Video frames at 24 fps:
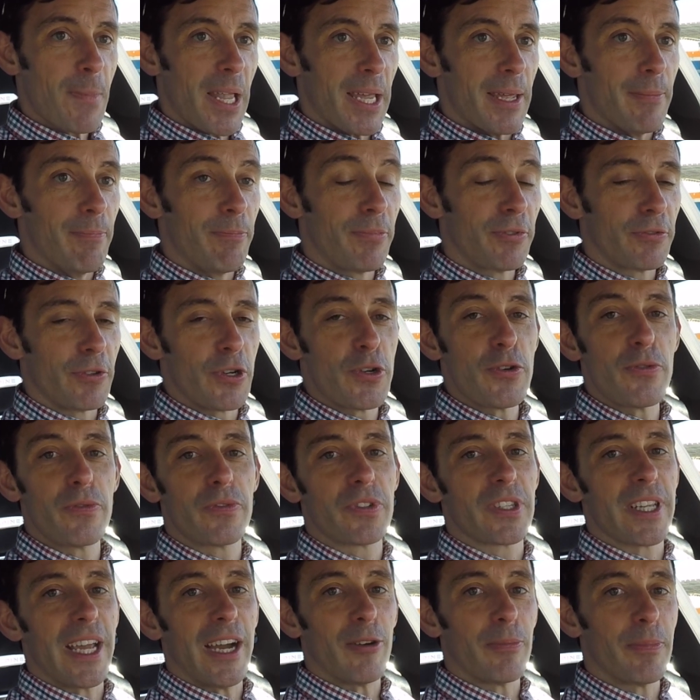improves
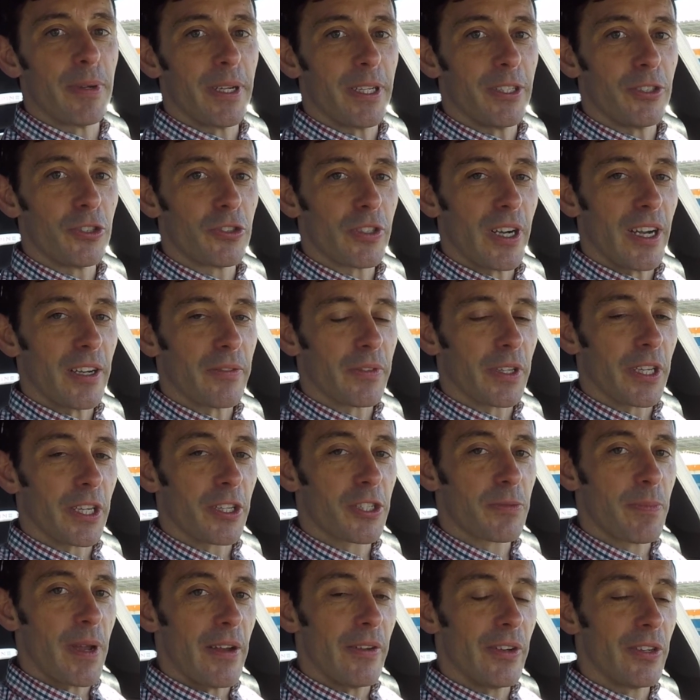the Alpine driving
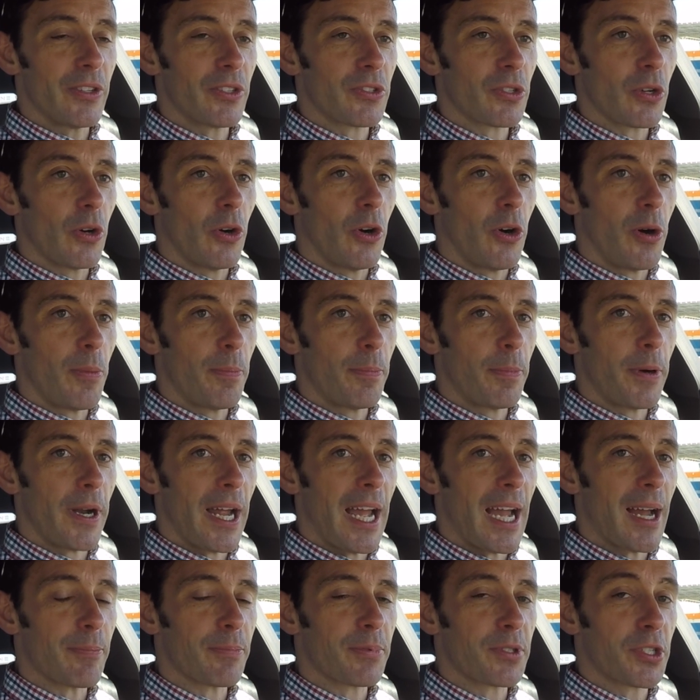experience or
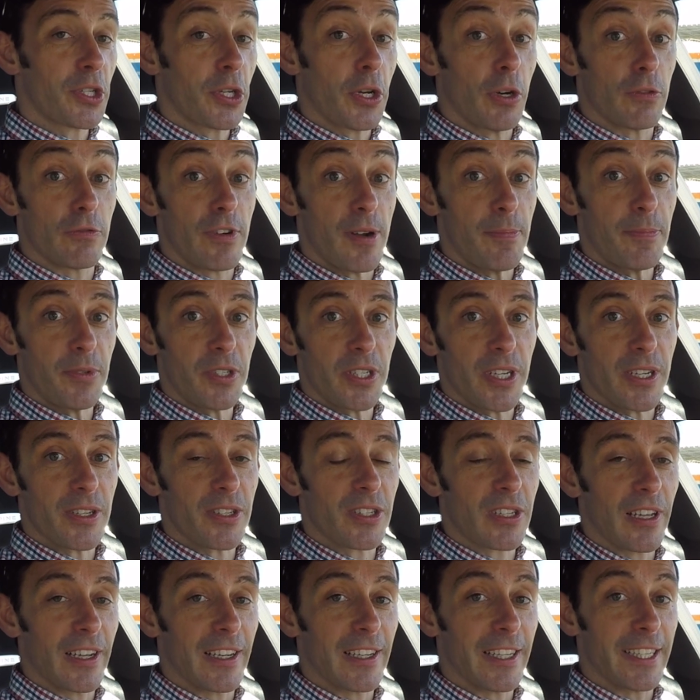perhaps corrupts it
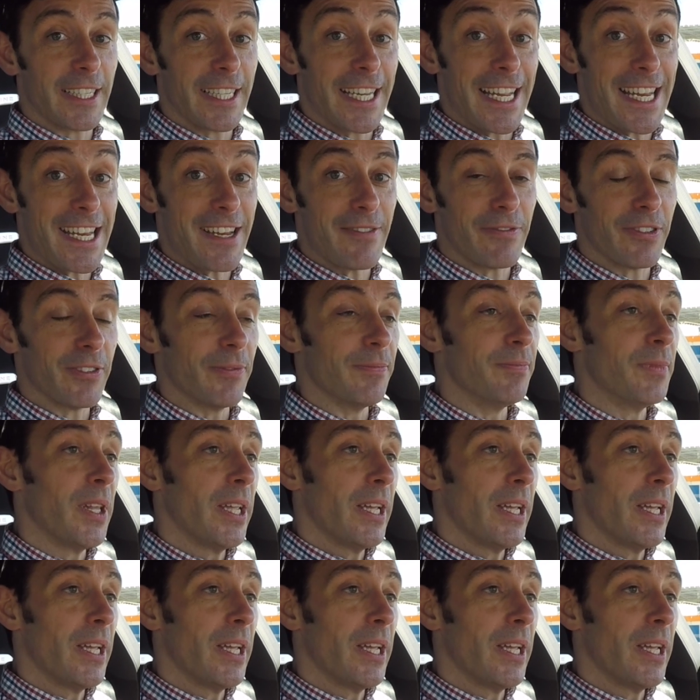slightly even.